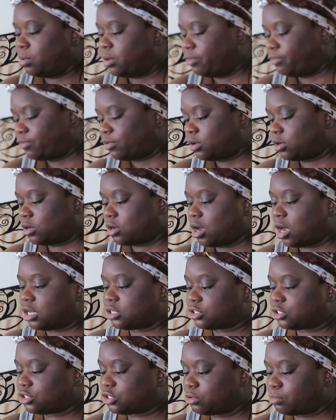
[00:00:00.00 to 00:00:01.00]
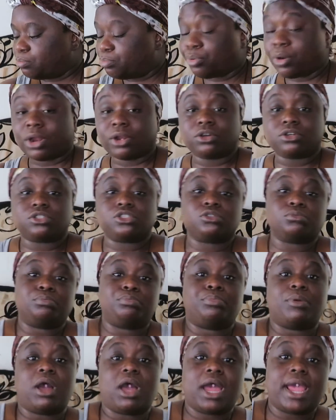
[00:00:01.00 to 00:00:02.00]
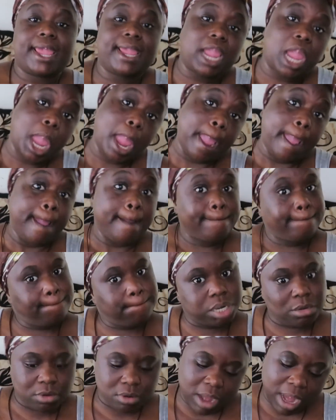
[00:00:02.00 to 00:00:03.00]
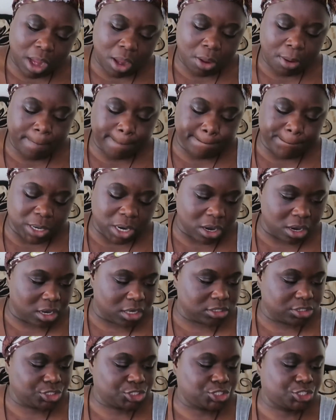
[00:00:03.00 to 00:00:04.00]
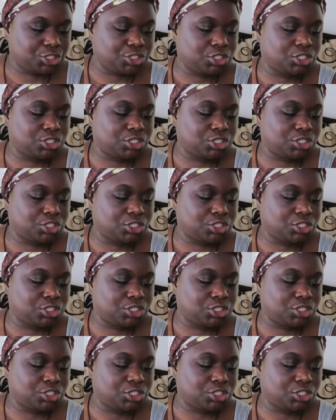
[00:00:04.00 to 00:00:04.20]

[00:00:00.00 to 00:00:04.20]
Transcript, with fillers: we've got some products by Brown Boss.